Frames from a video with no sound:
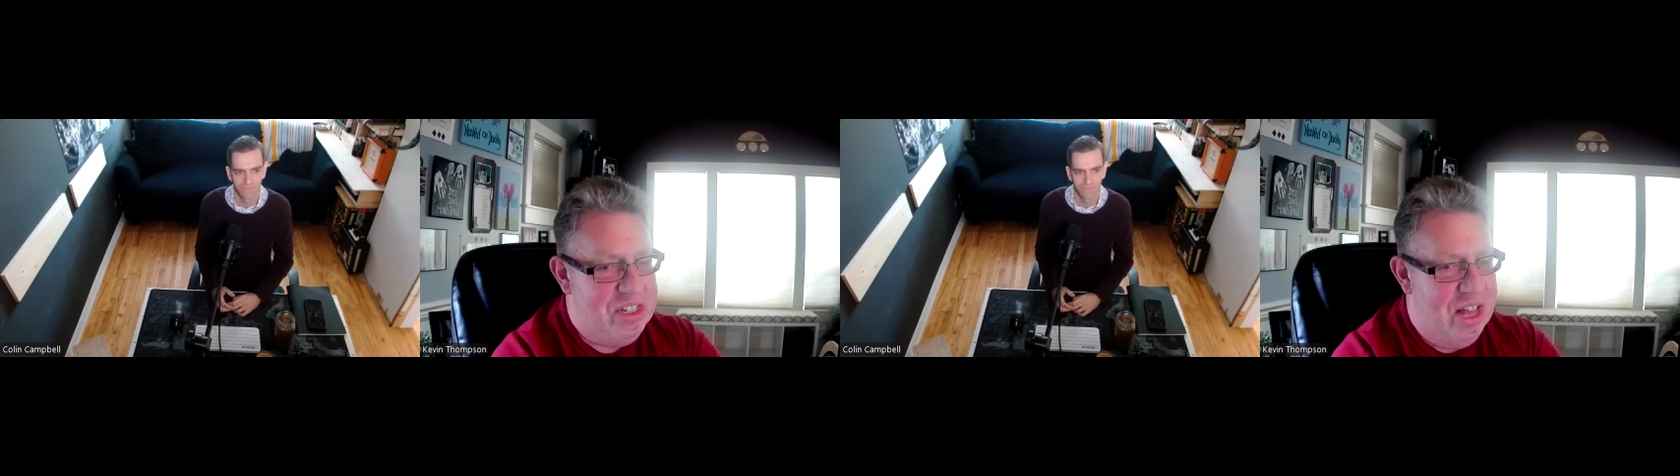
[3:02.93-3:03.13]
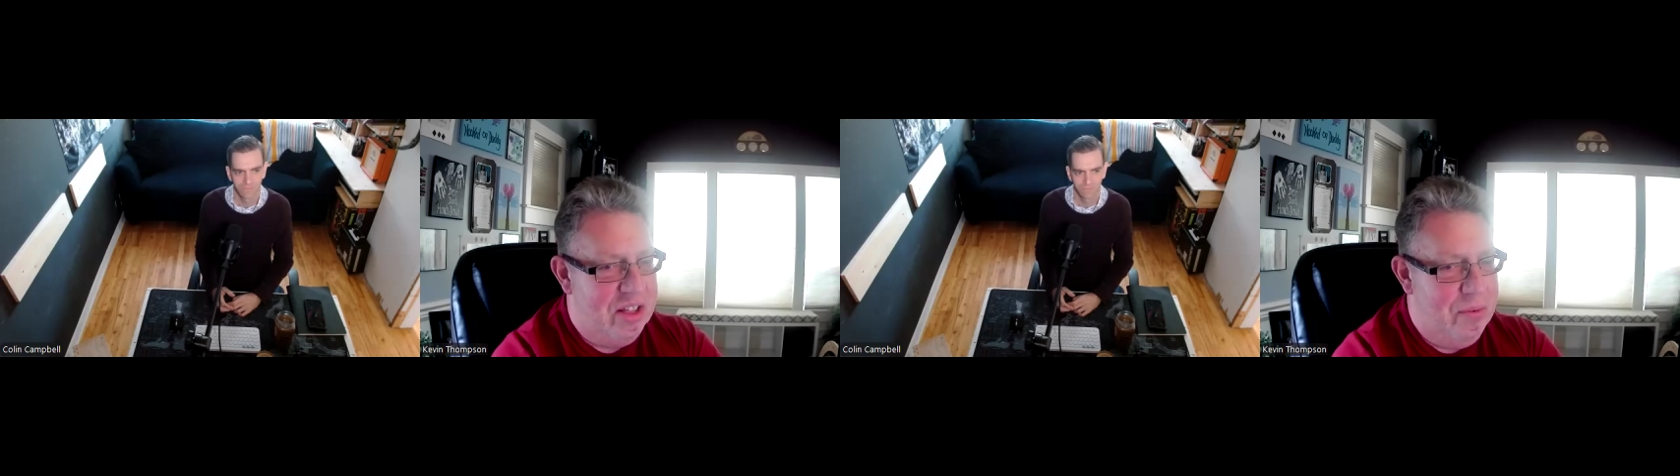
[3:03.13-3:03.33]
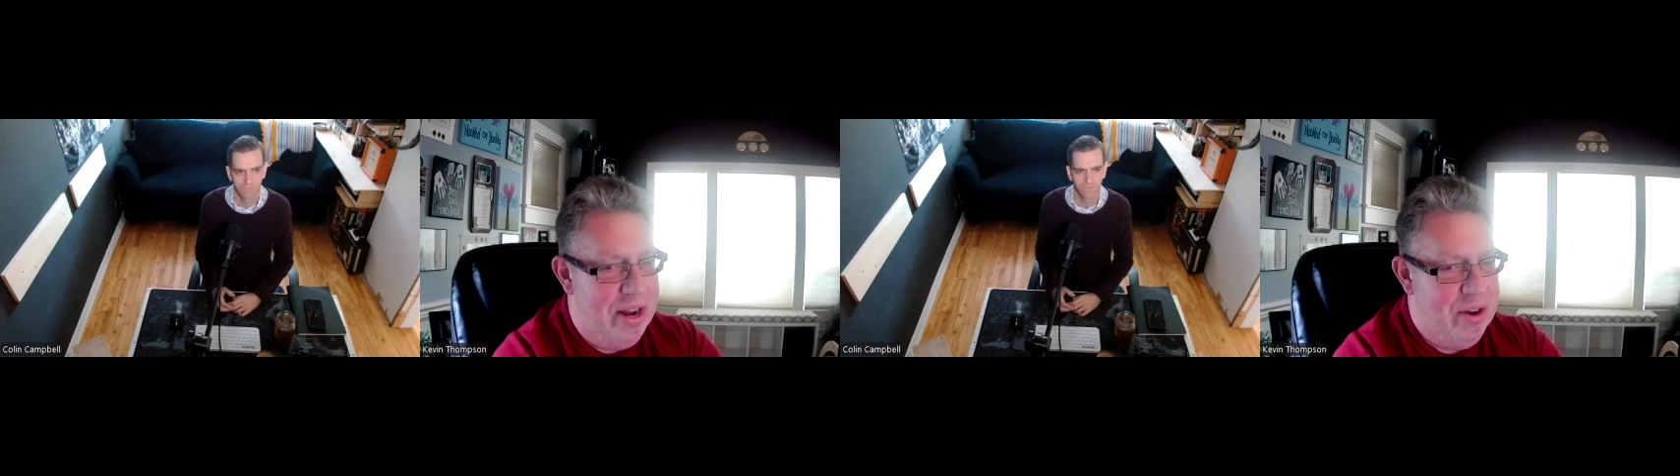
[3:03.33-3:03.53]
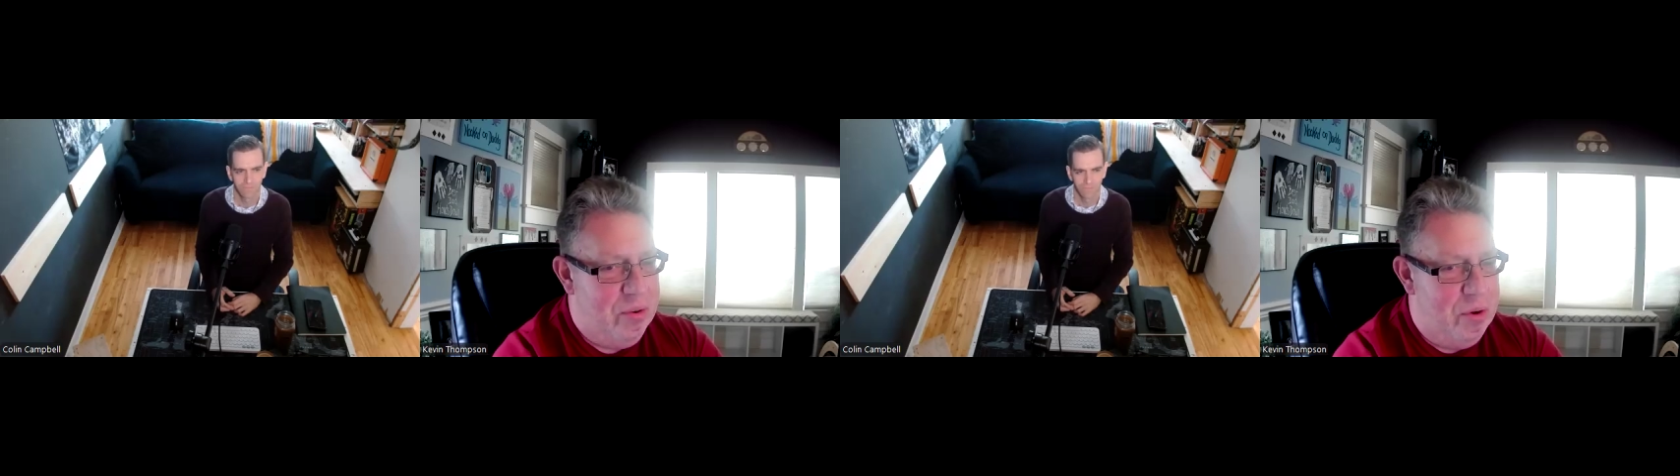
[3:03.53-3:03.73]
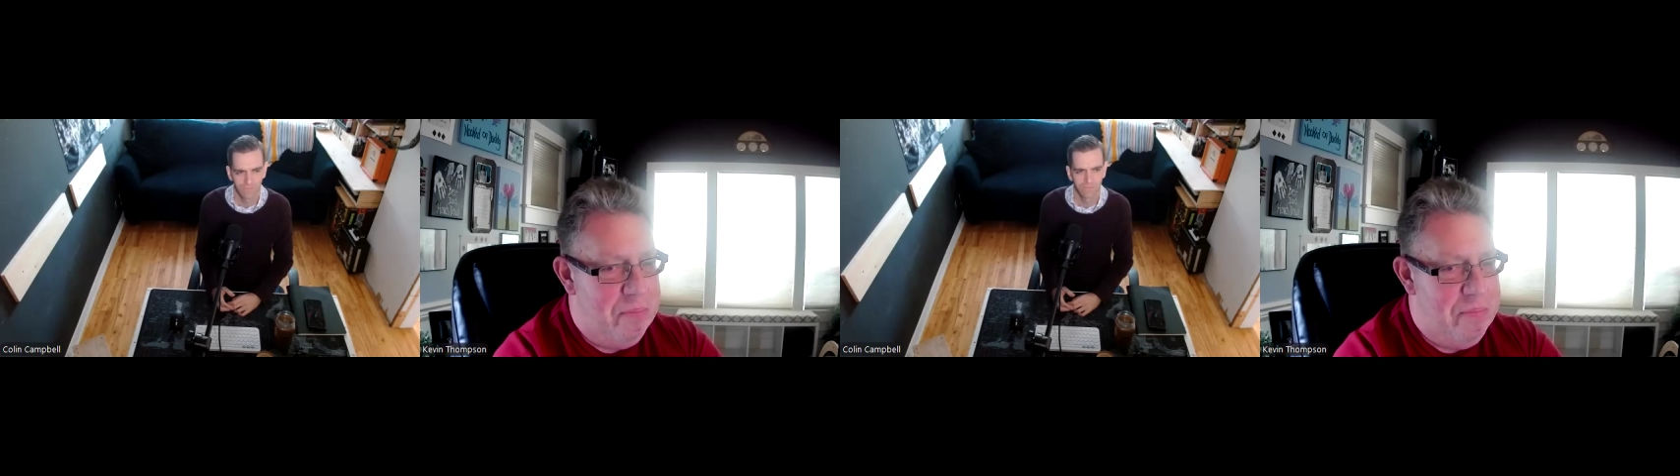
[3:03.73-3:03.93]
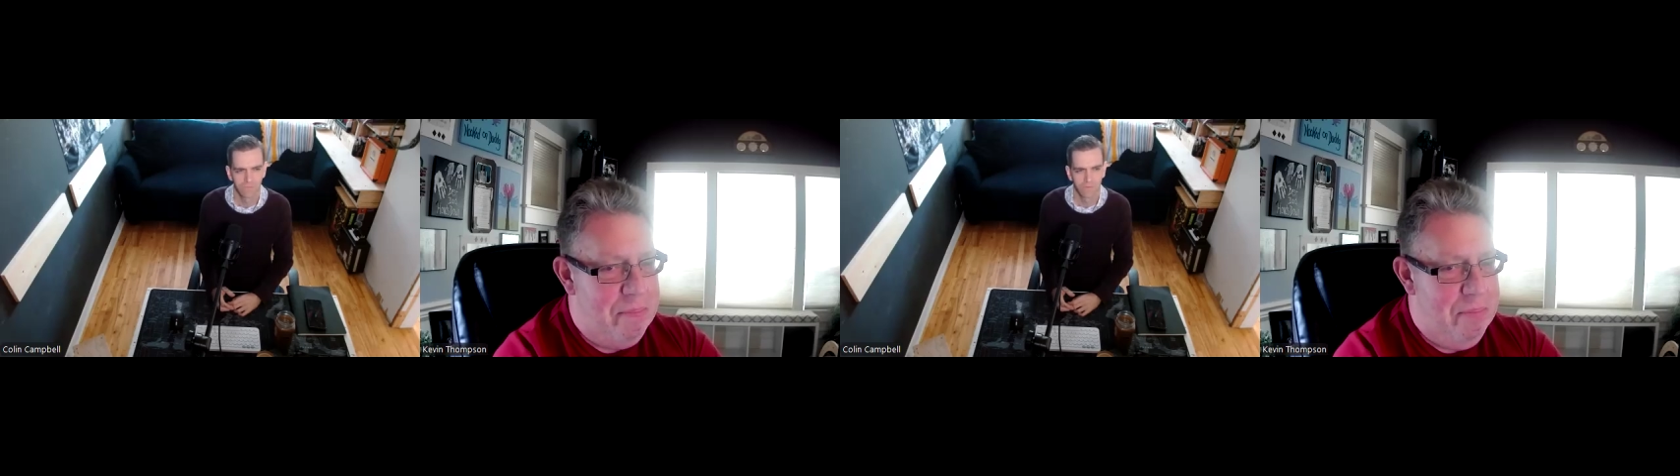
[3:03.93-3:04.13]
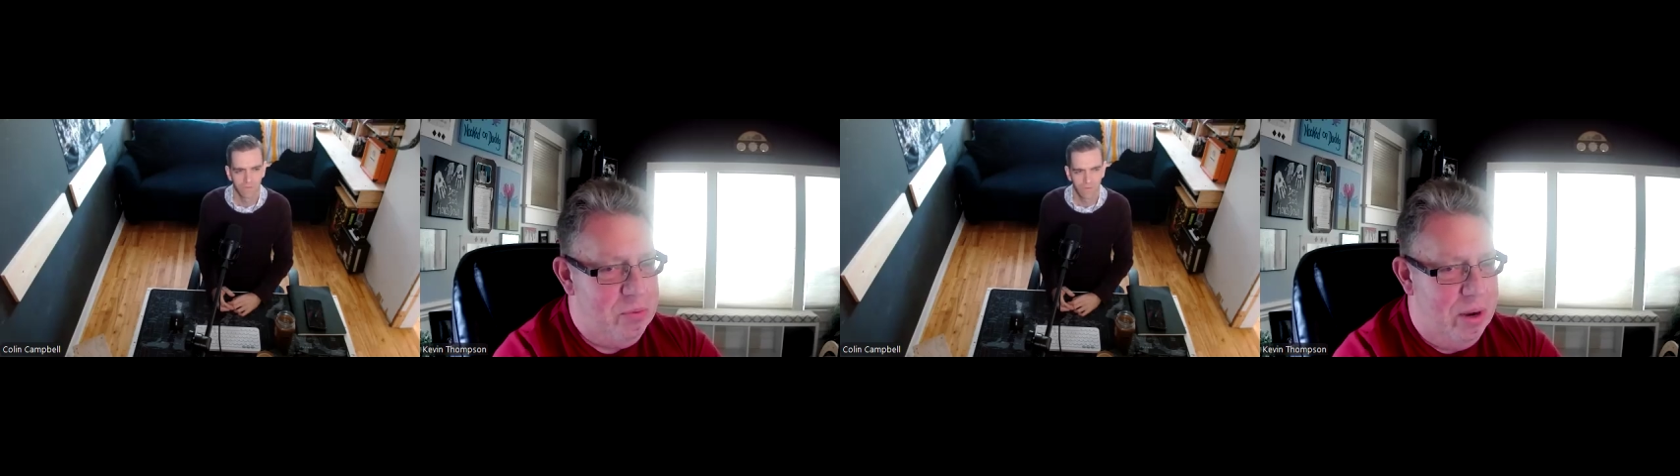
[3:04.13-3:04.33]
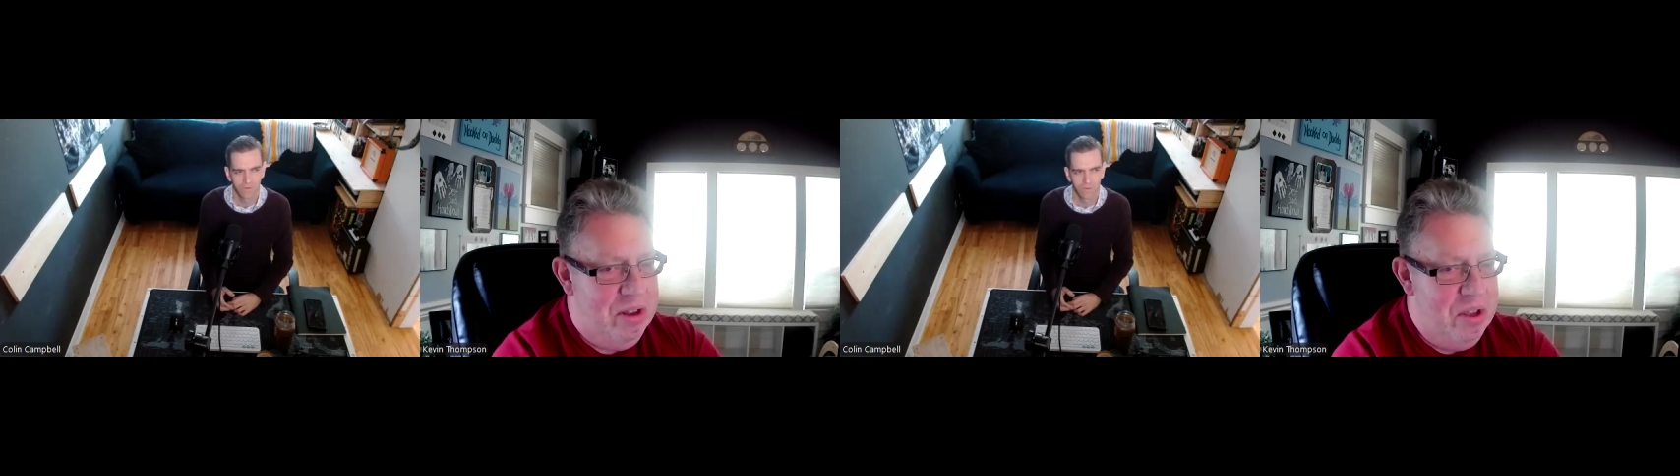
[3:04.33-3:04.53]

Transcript: Accelerator group members?